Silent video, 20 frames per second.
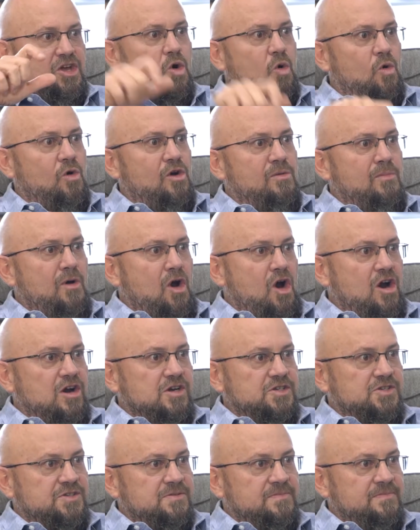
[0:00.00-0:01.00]
corner
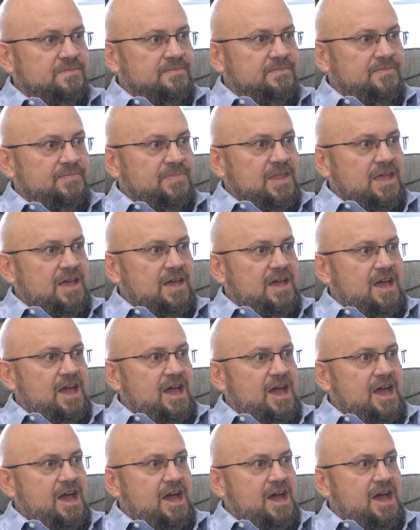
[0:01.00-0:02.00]
bars. Okay.
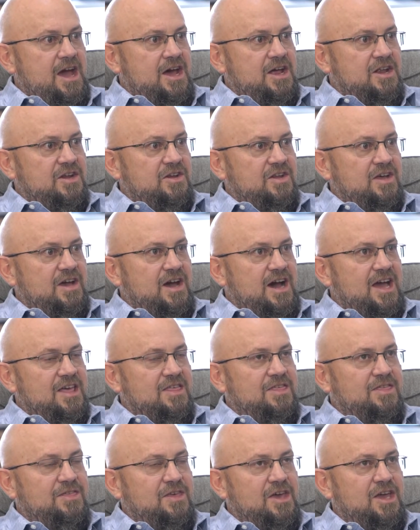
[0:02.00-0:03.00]
And I
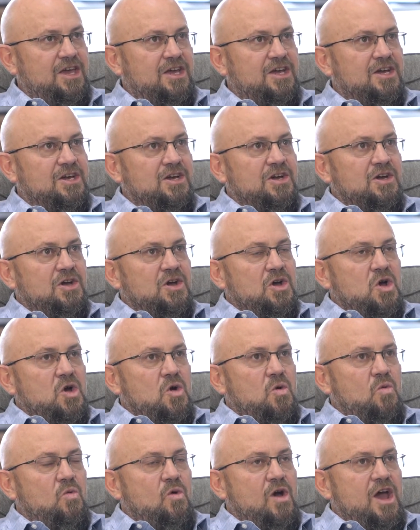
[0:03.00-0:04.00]
think
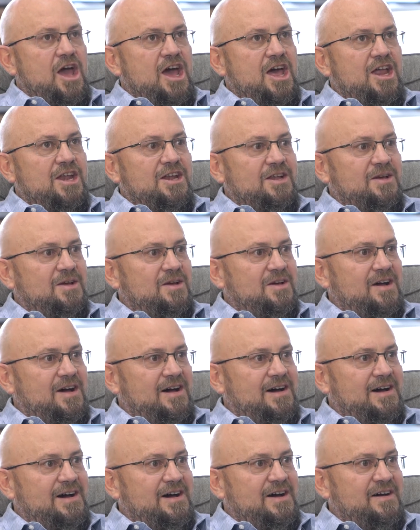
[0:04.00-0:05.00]
when
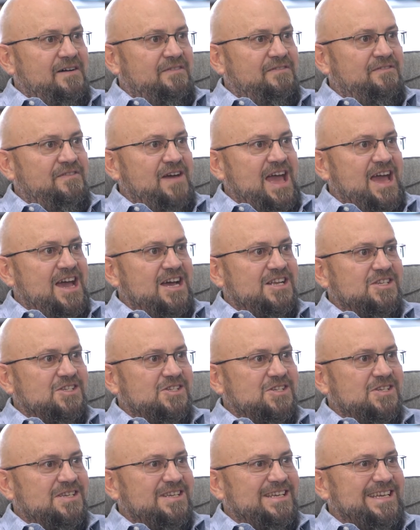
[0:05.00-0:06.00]

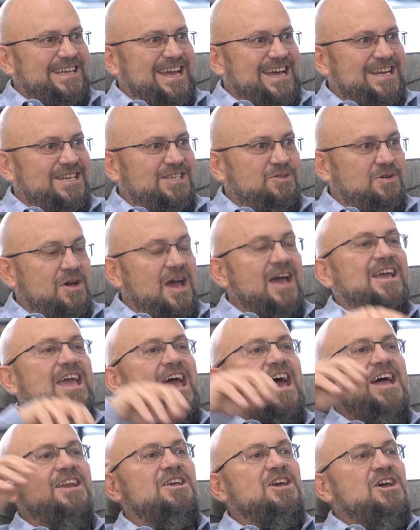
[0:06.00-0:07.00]
fans get to,
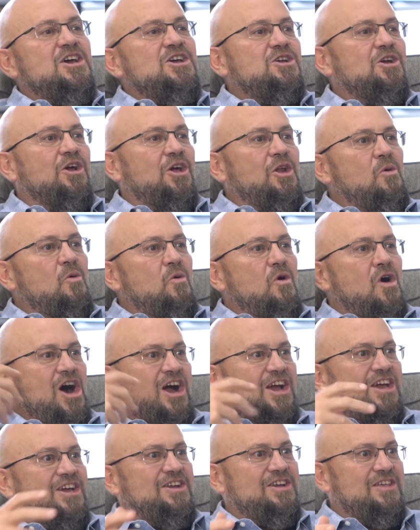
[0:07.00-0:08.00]
again, you're going to
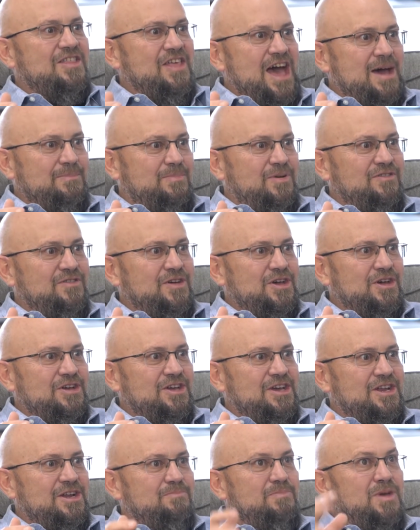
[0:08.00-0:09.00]
walk into that
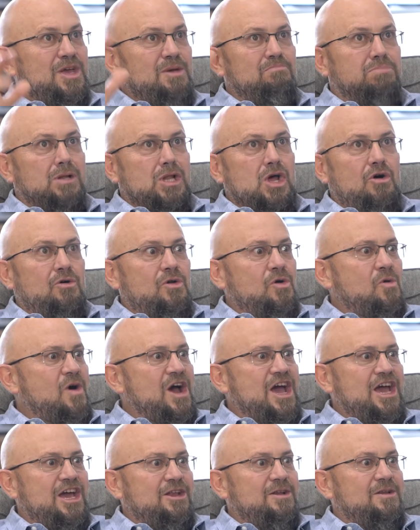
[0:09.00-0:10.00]
pavilion and be blown
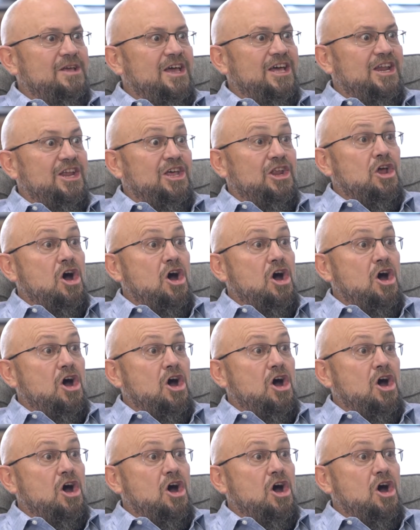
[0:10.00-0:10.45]
away and in